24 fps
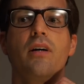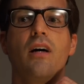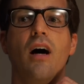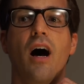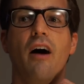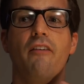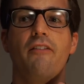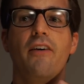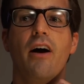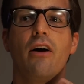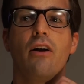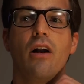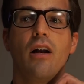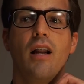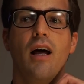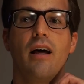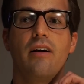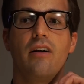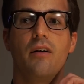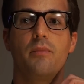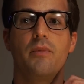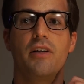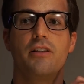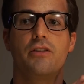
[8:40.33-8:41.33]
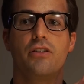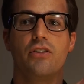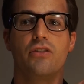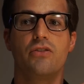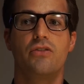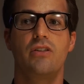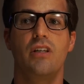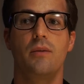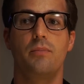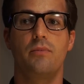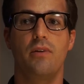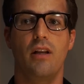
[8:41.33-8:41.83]
I found a lot of them that just
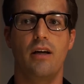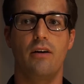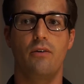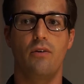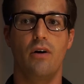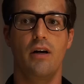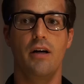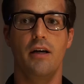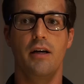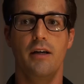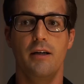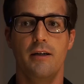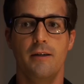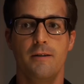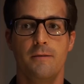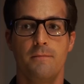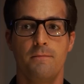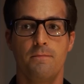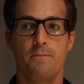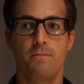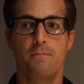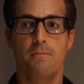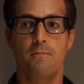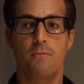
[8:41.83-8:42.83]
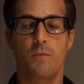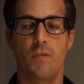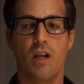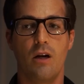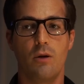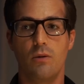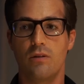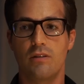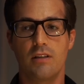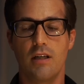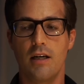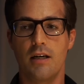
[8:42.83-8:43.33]
zipped like right here, and
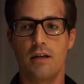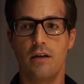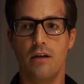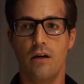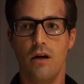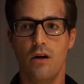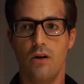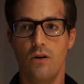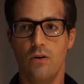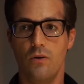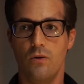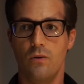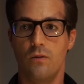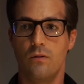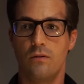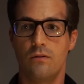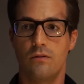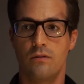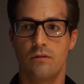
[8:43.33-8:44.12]
I was like, no,